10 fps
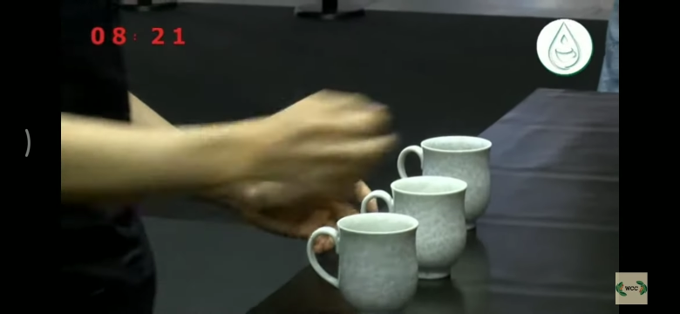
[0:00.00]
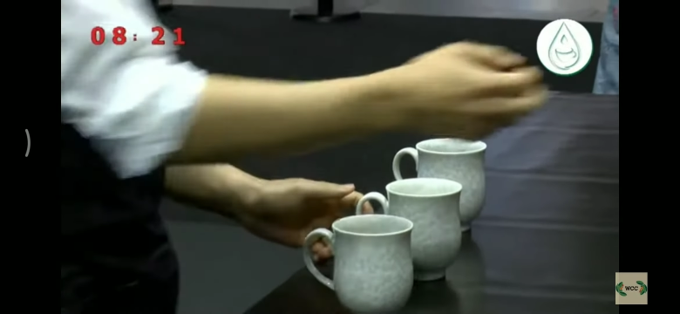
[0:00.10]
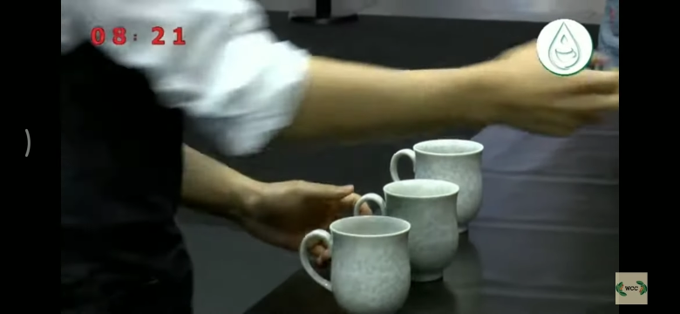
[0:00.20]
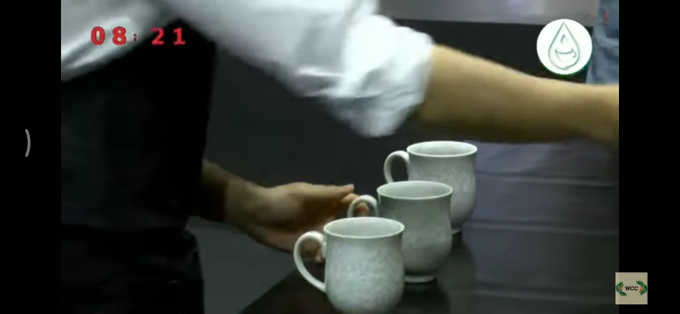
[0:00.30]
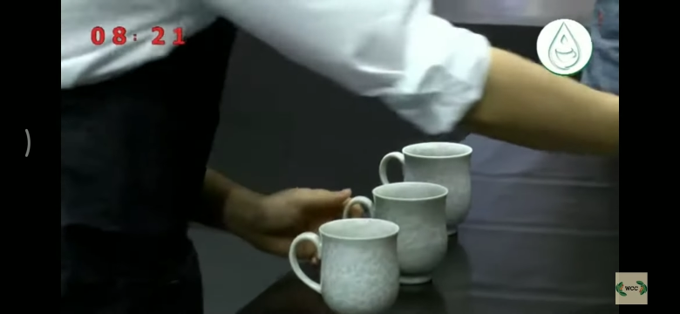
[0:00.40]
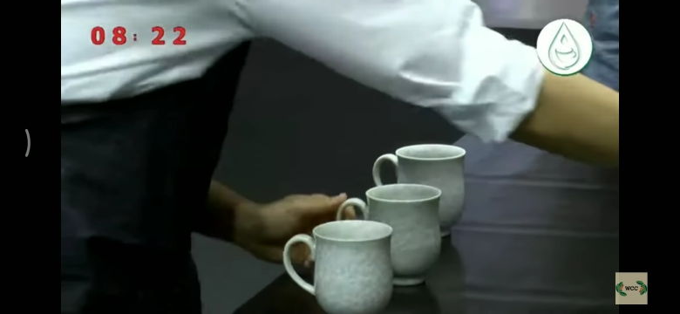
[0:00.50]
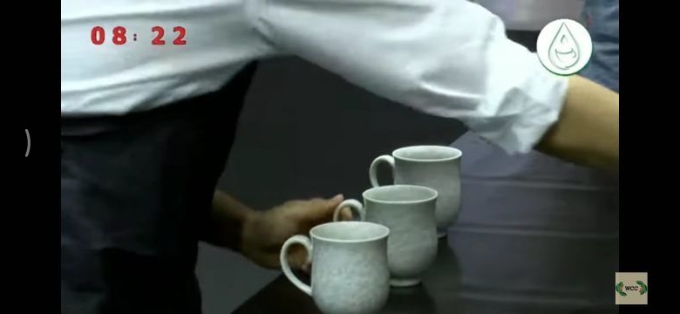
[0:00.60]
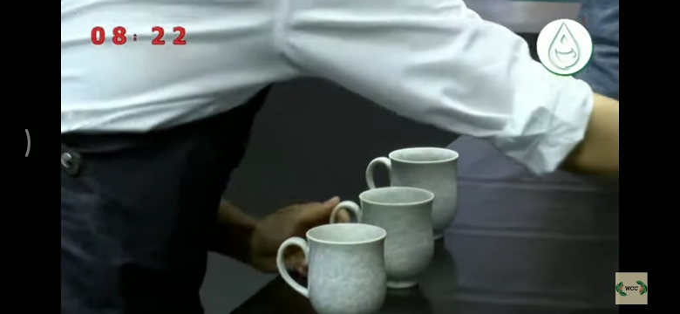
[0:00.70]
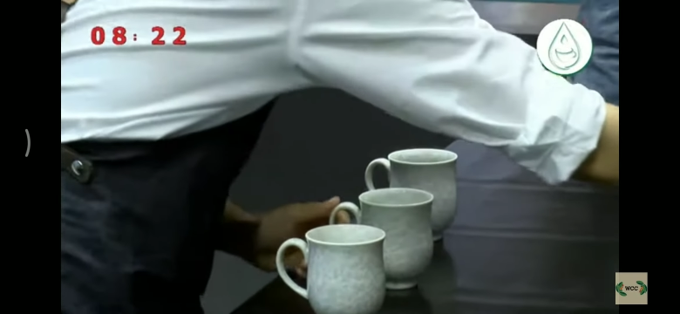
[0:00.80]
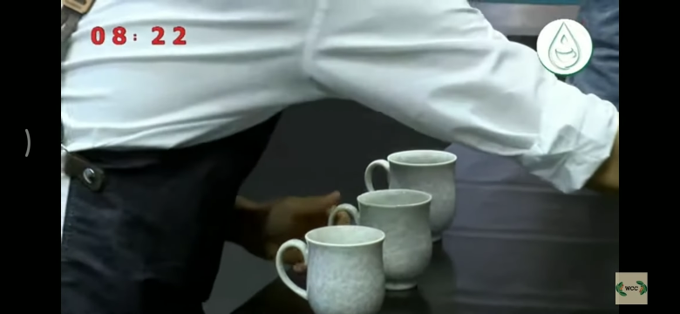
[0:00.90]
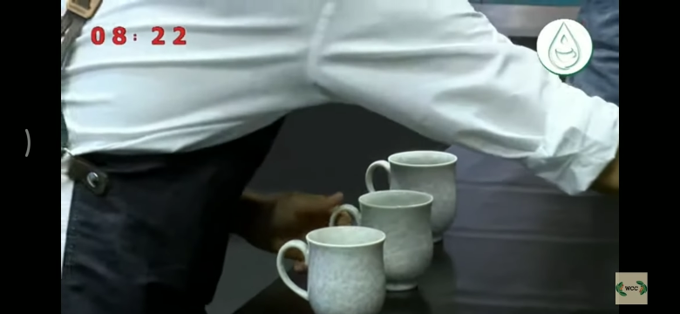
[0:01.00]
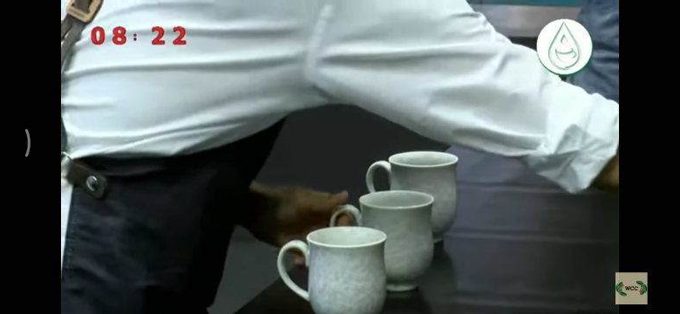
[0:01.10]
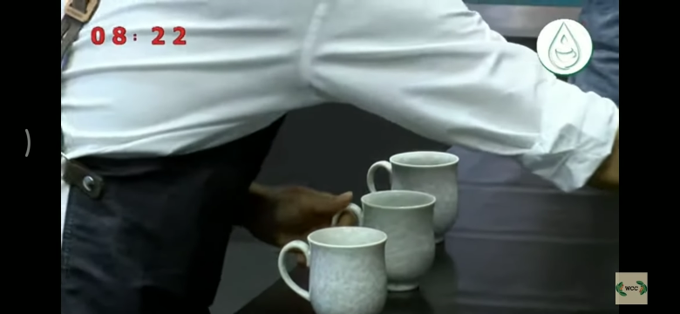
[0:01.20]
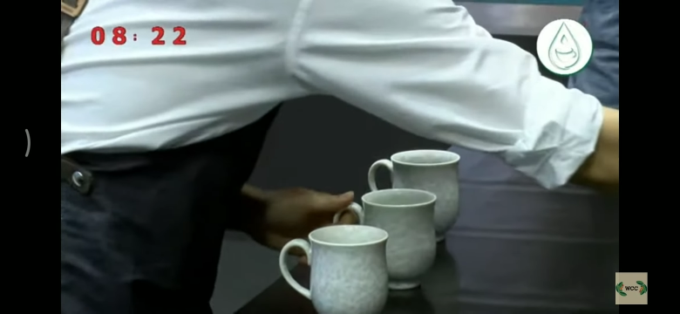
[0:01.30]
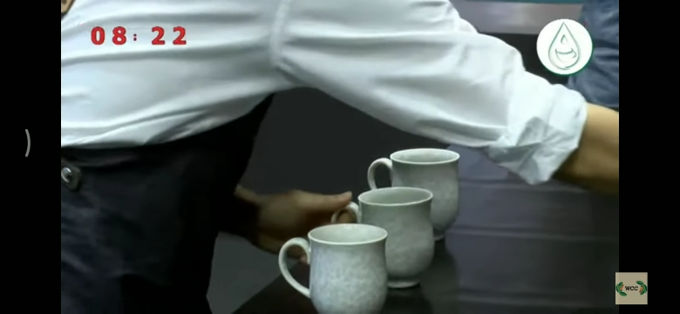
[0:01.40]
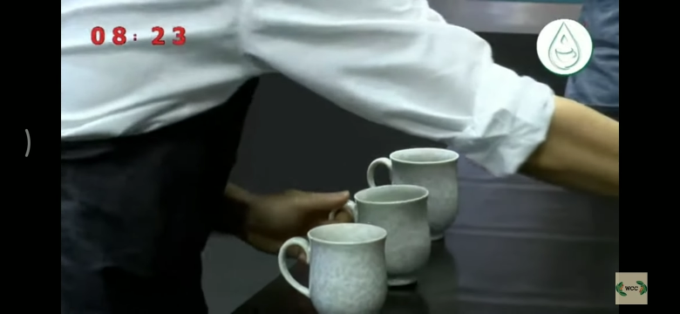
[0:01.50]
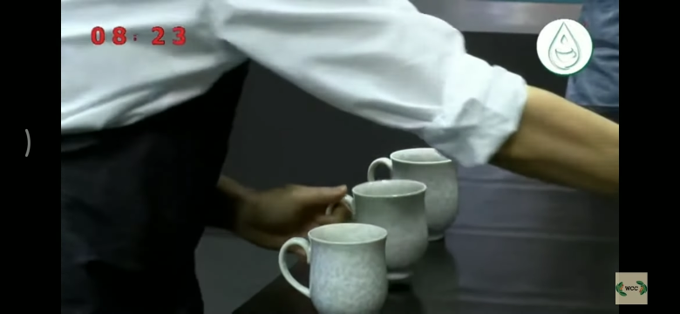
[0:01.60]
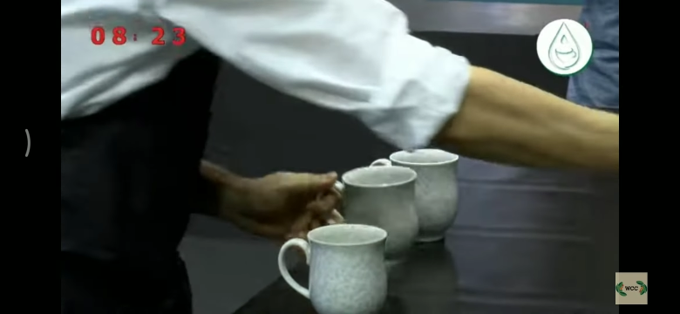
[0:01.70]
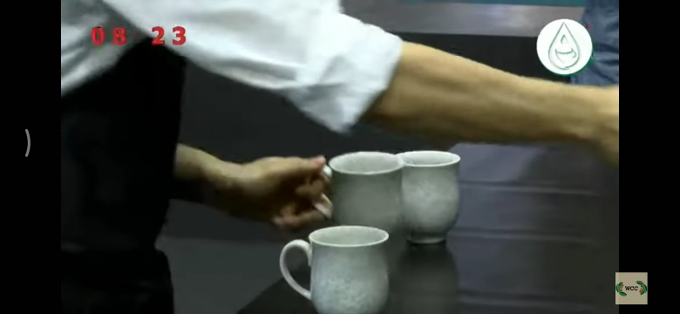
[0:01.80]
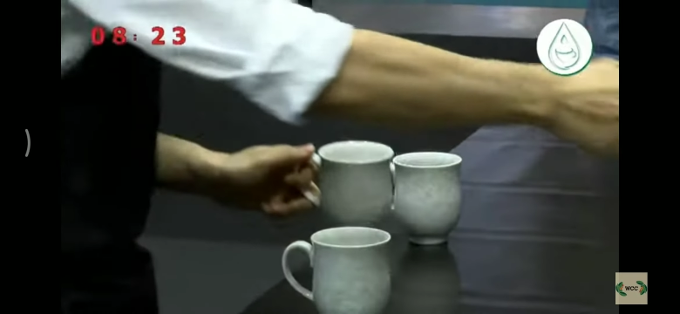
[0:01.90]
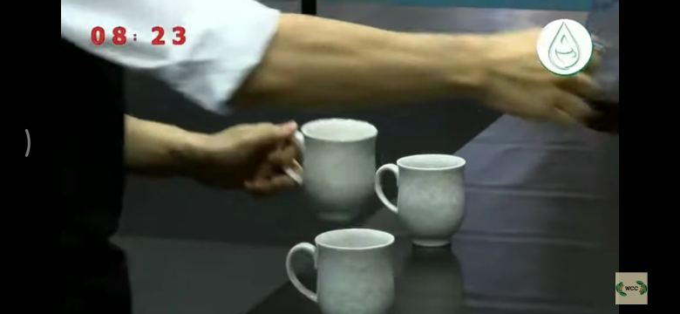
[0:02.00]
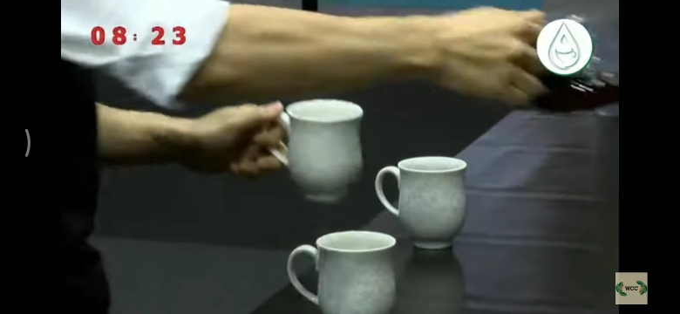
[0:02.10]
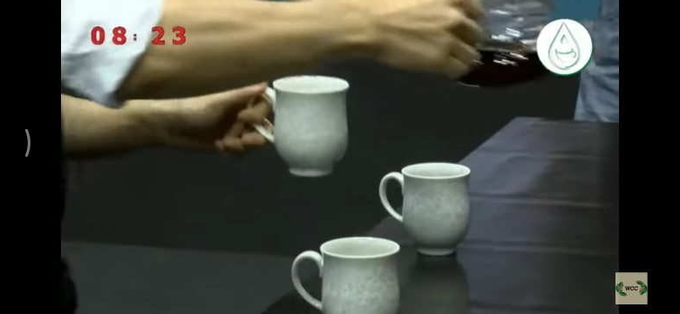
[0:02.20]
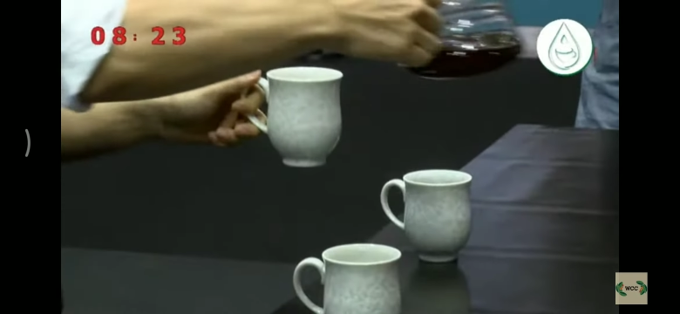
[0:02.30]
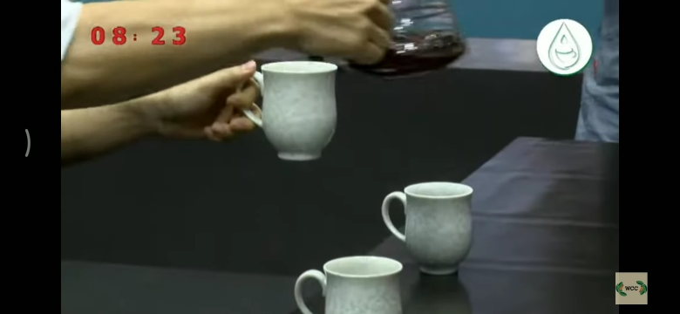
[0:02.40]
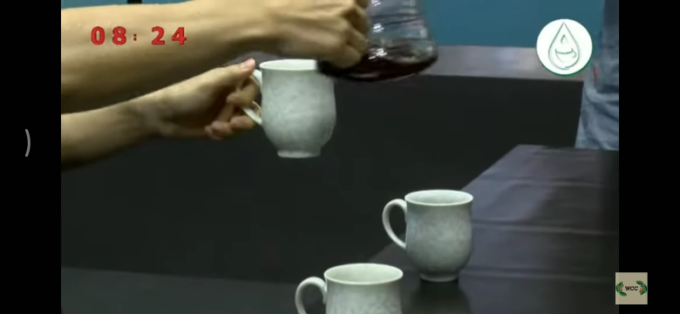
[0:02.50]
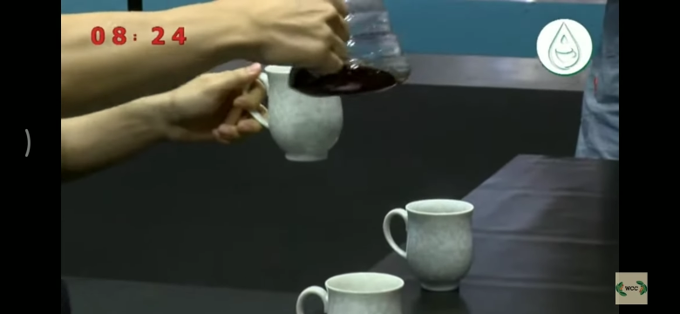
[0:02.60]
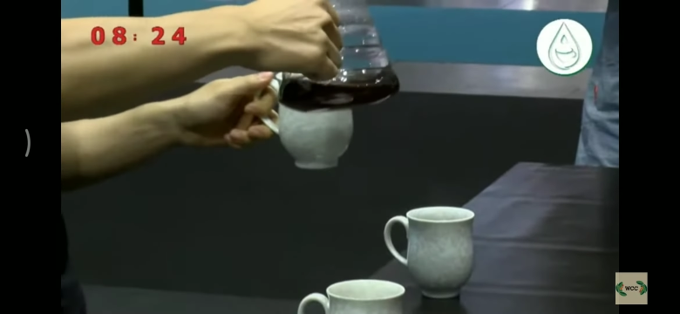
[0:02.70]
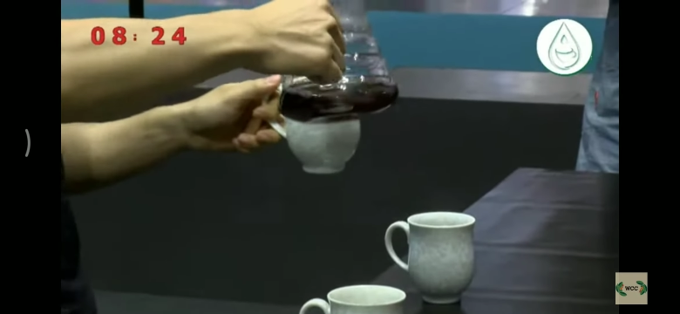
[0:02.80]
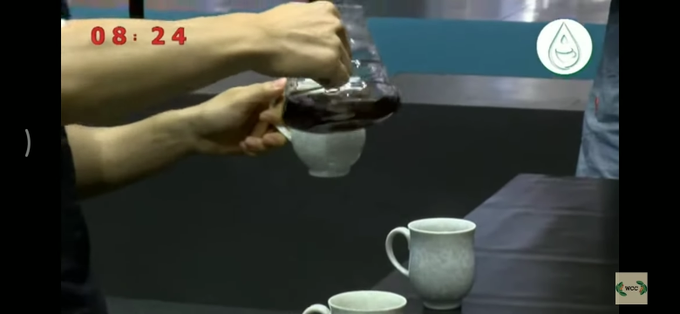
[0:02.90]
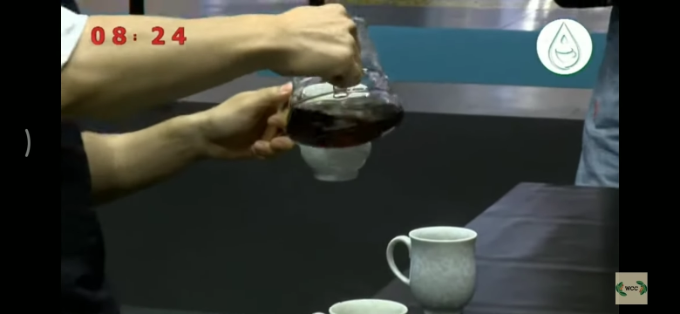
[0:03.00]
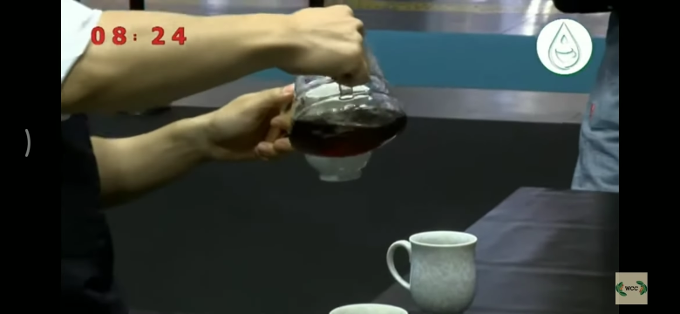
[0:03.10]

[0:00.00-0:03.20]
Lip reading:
(no speaker visible)